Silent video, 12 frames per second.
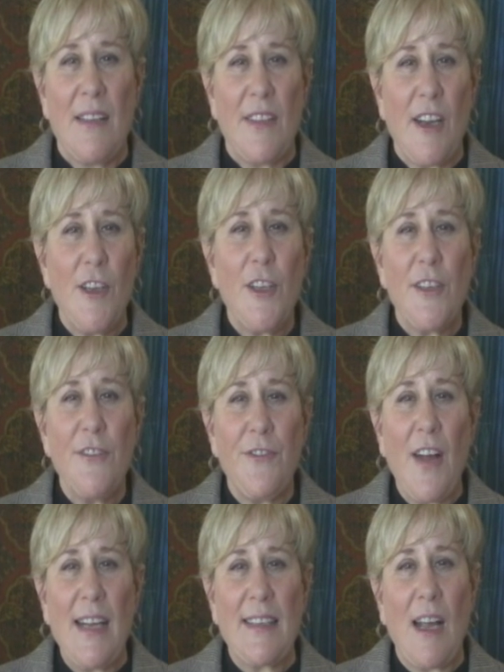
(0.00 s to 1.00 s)
There you can
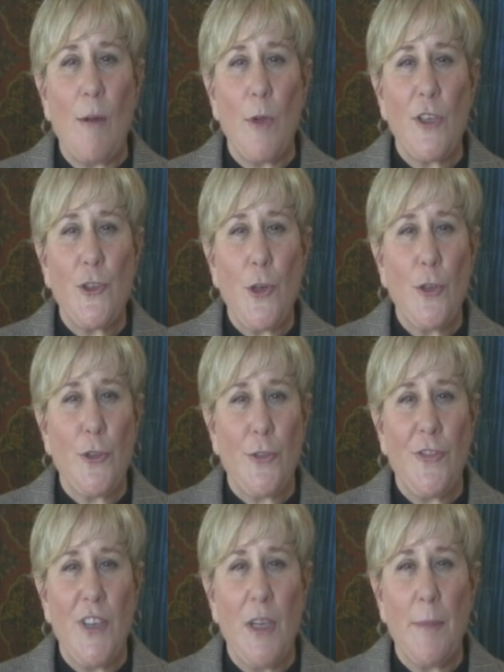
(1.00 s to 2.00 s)
find out what shows are
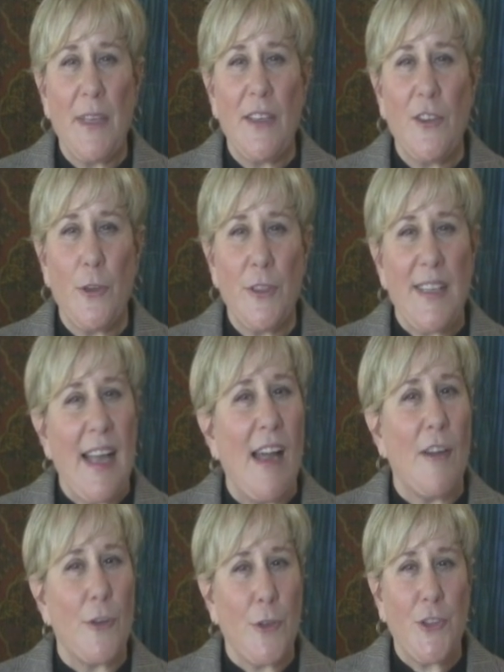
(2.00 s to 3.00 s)
filming in your
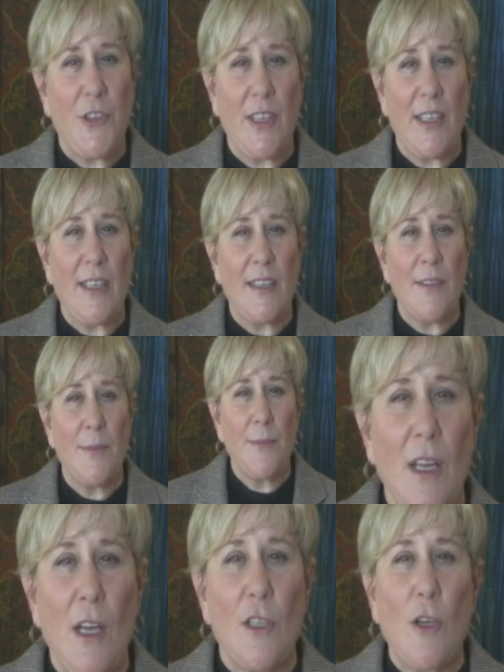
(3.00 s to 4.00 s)
town or city.
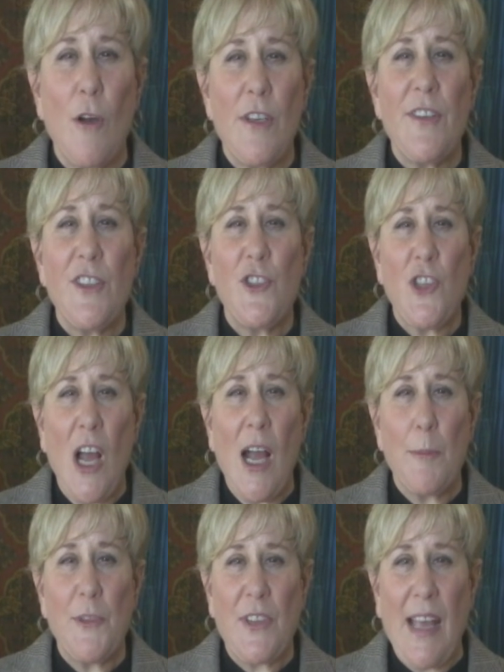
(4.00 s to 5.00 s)
Go to the
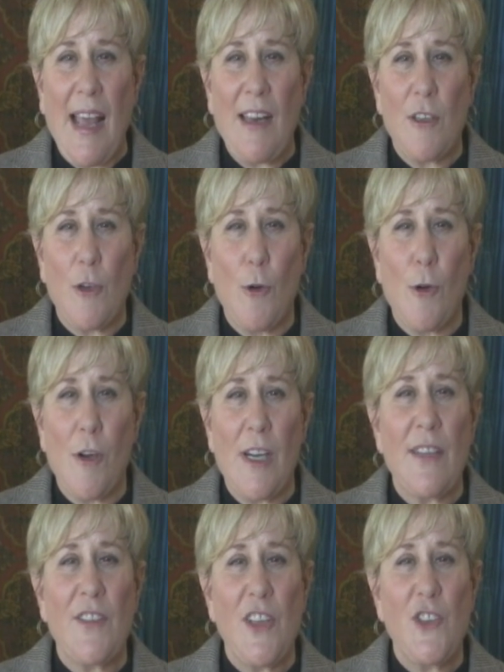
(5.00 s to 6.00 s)
jobs
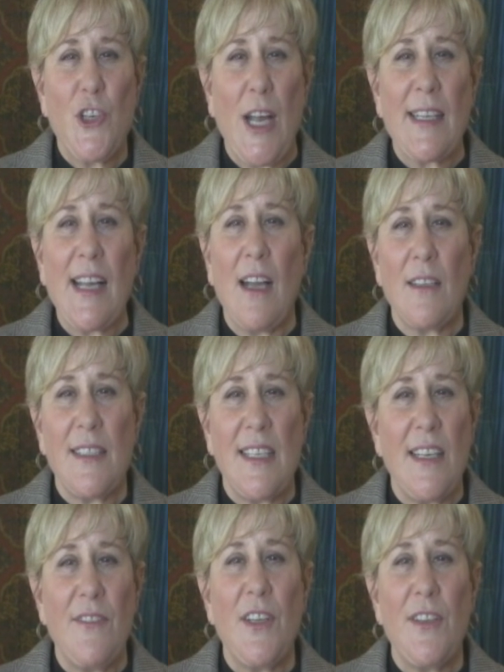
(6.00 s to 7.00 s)
category, then check out
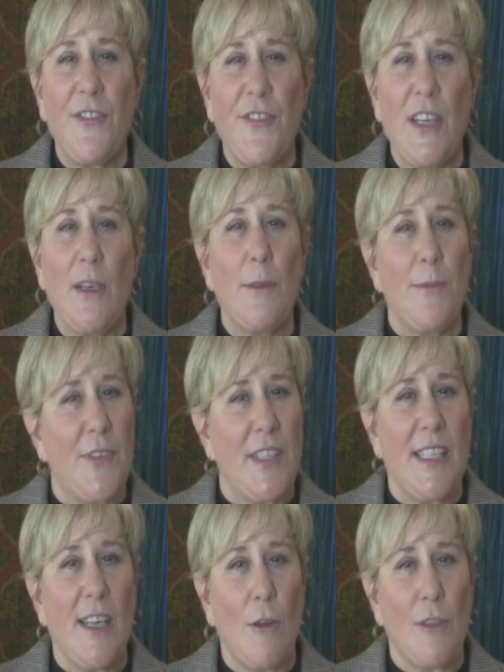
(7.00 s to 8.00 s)
TV, film,
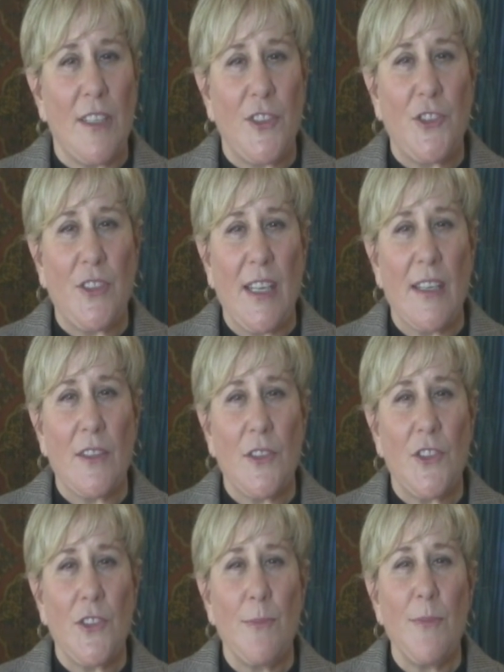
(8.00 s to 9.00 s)
video
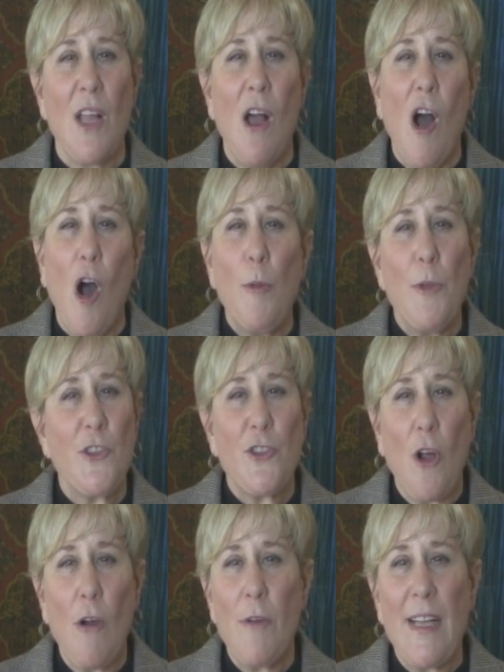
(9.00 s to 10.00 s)
listings. Almost
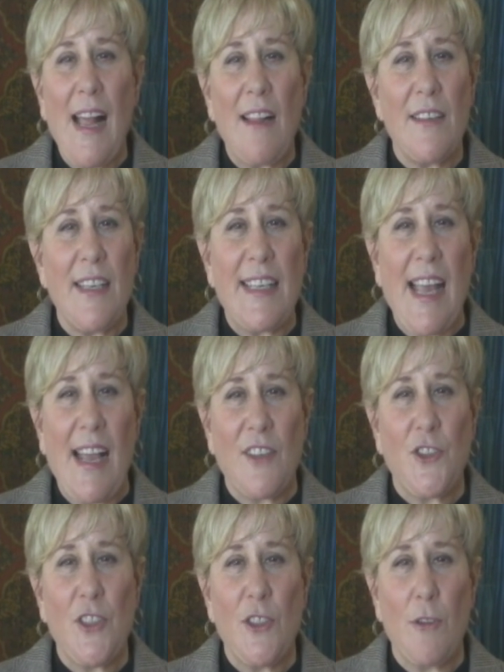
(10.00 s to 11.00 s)
all reality casting